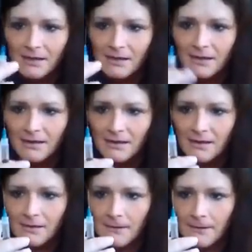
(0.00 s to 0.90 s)

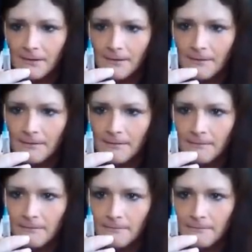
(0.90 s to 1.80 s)

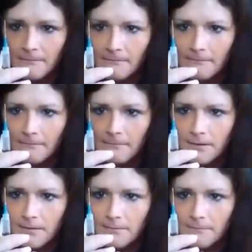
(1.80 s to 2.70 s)

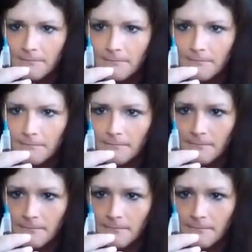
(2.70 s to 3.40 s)
(silence)